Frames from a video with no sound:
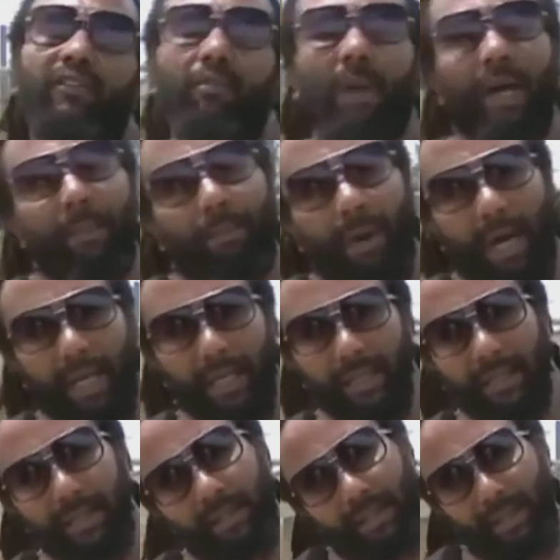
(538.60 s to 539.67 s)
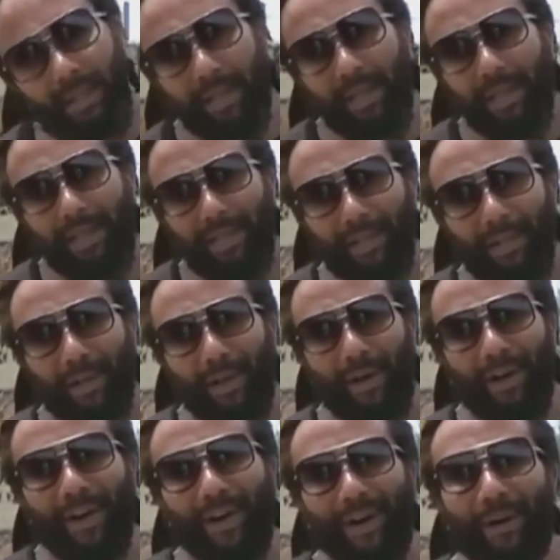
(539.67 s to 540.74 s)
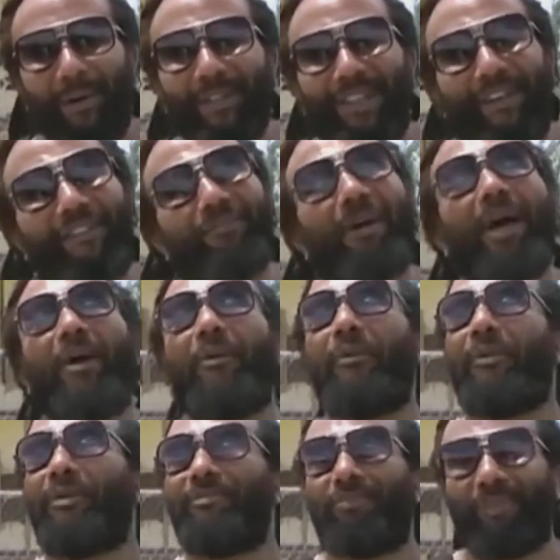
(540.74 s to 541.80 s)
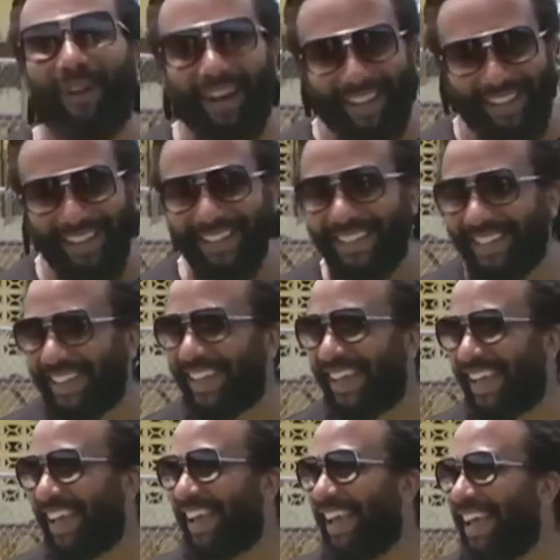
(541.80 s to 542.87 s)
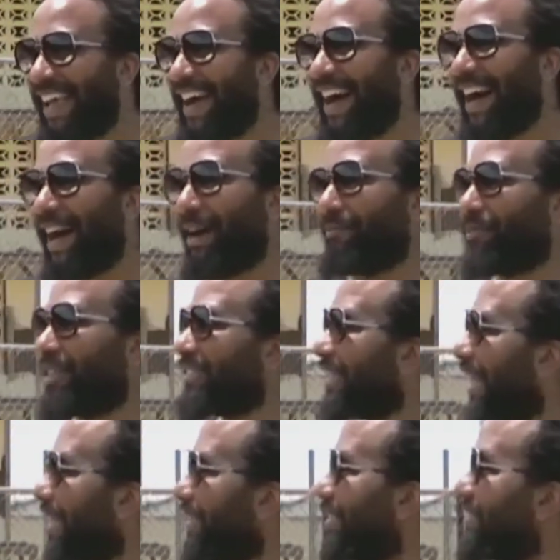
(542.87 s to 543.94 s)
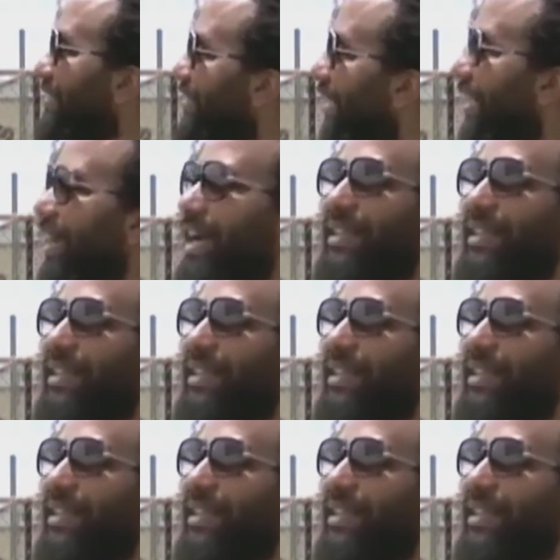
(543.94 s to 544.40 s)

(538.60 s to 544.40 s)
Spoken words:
of my pocket, you know, out of my own pocket, decided to take